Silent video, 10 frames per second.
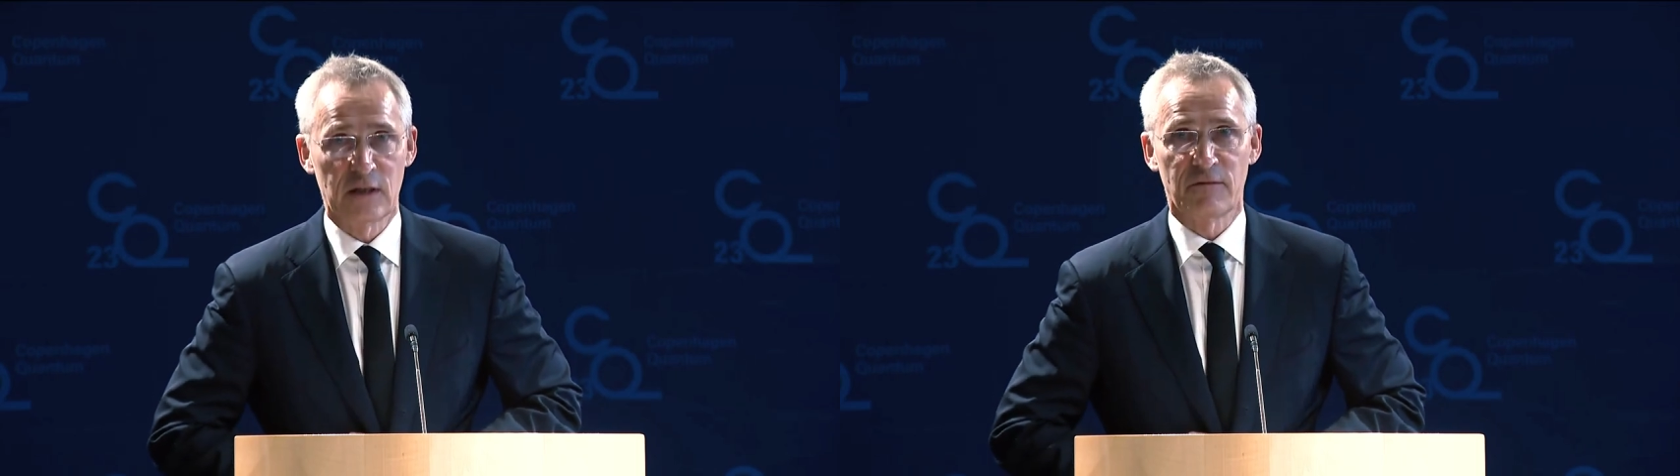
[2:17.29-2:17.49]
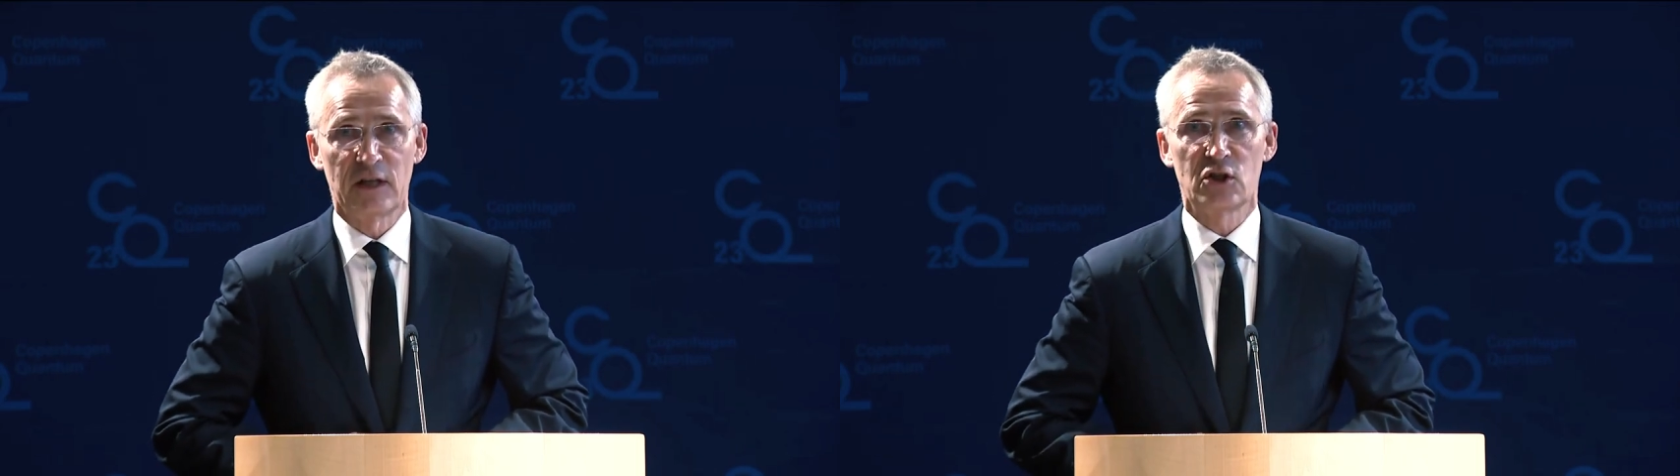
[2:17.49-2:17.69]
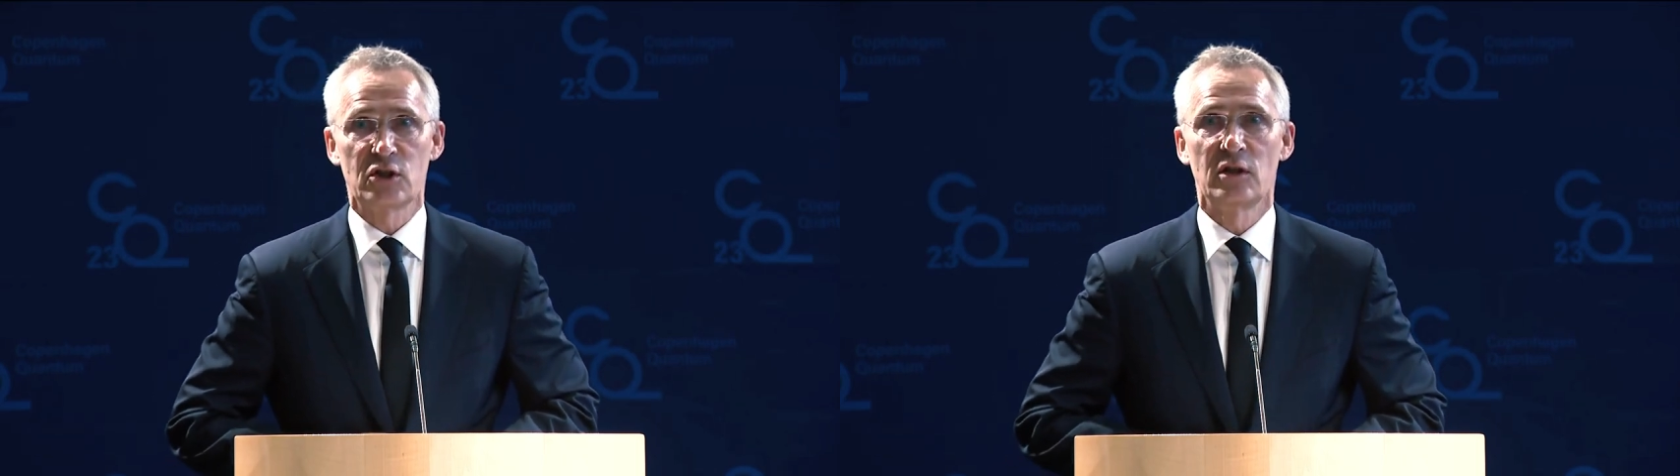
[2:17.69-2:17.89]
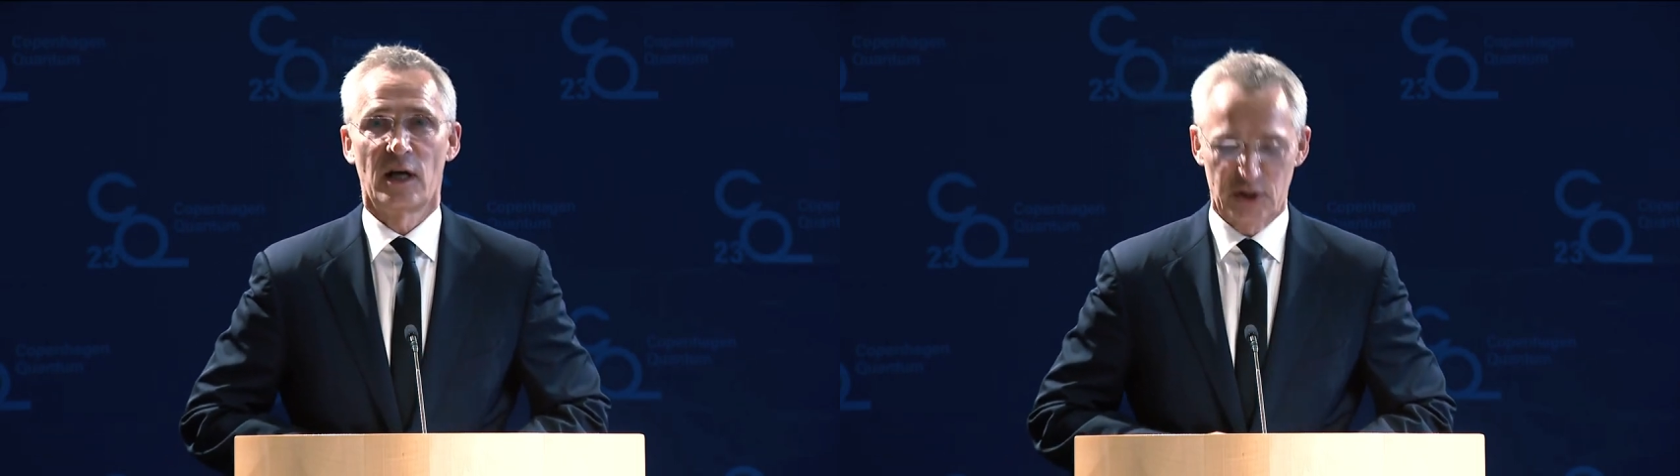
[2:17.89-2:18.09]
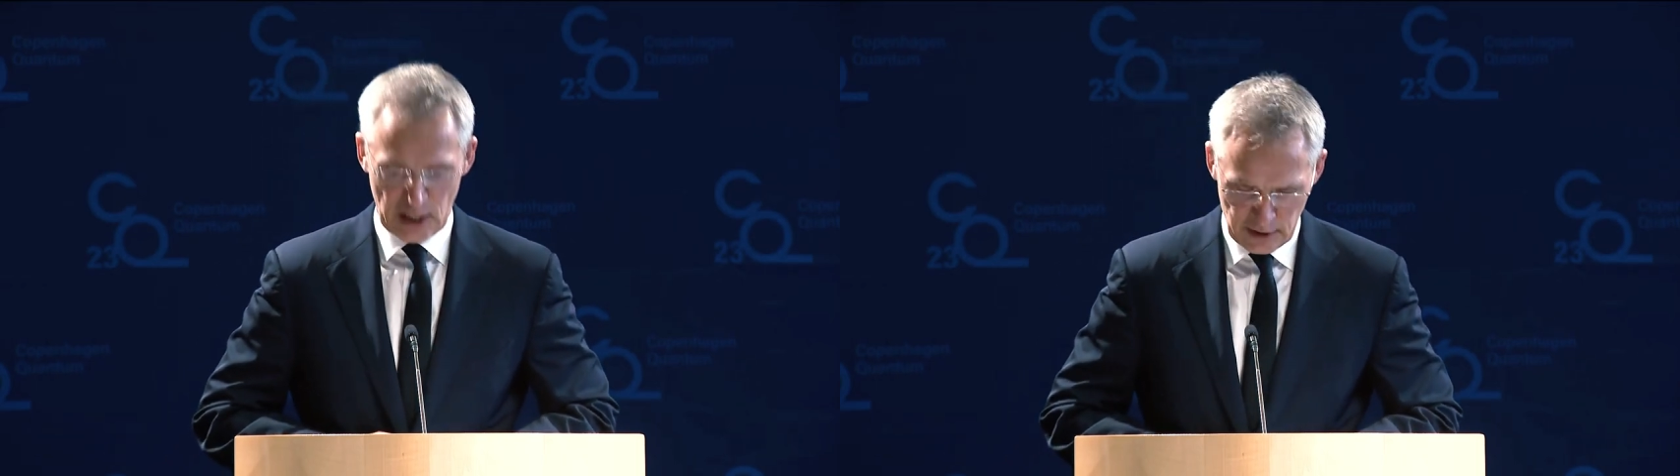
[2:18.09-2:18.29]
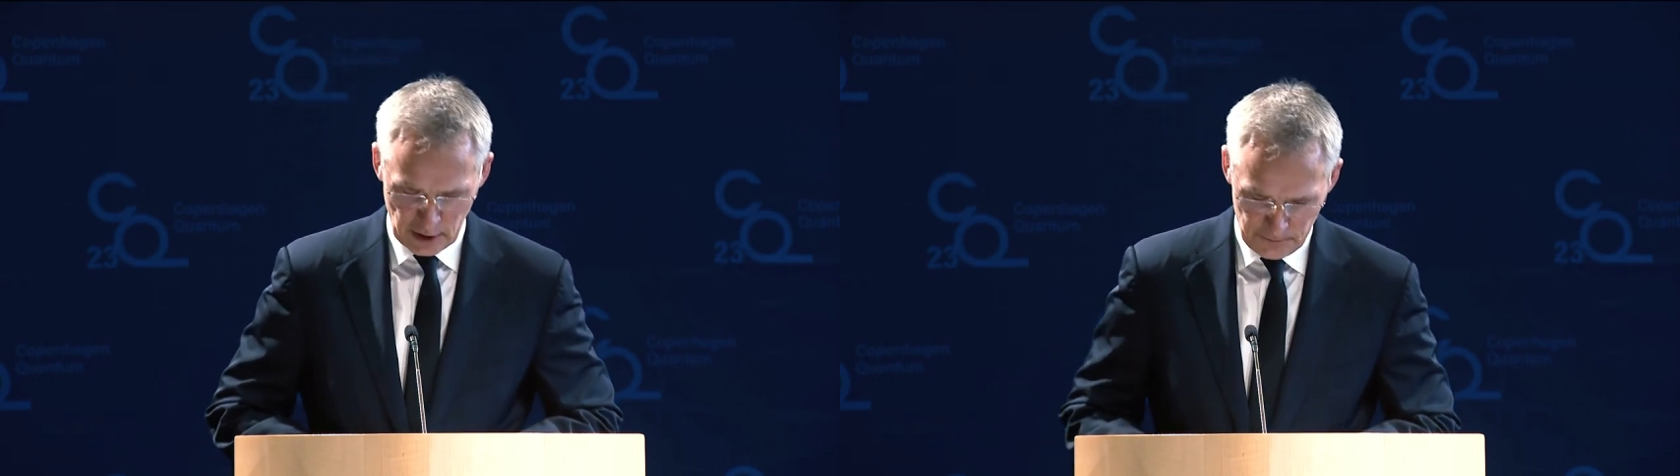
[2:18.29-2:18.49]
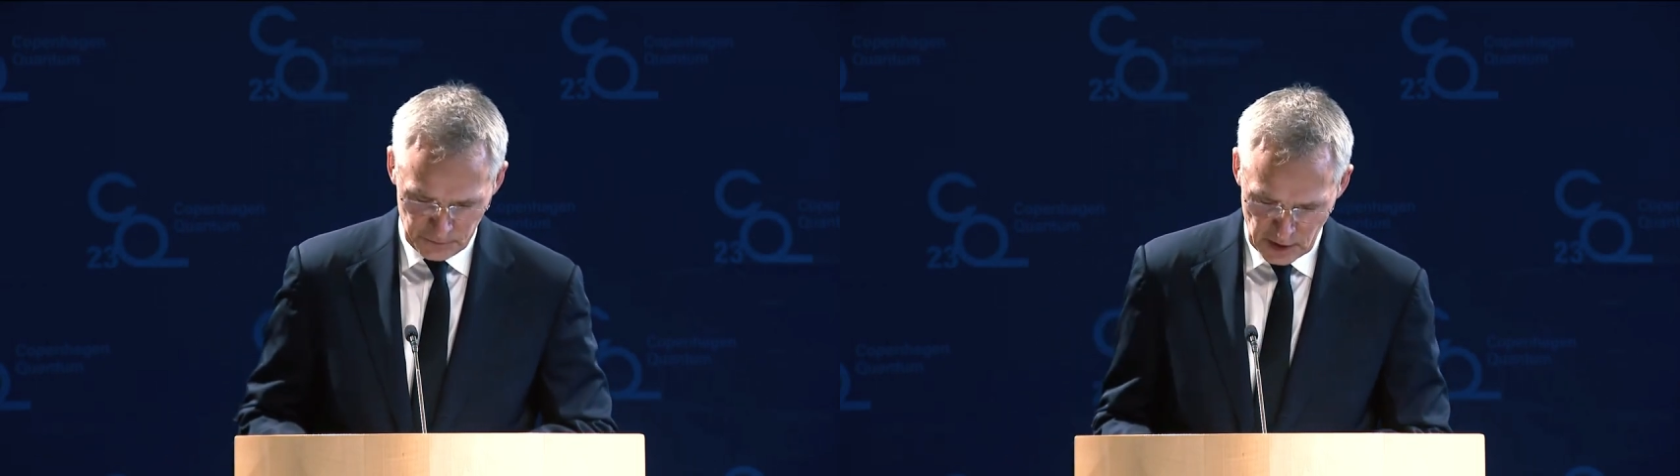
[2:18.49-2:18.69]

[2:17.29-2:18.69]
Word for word: innovation agenda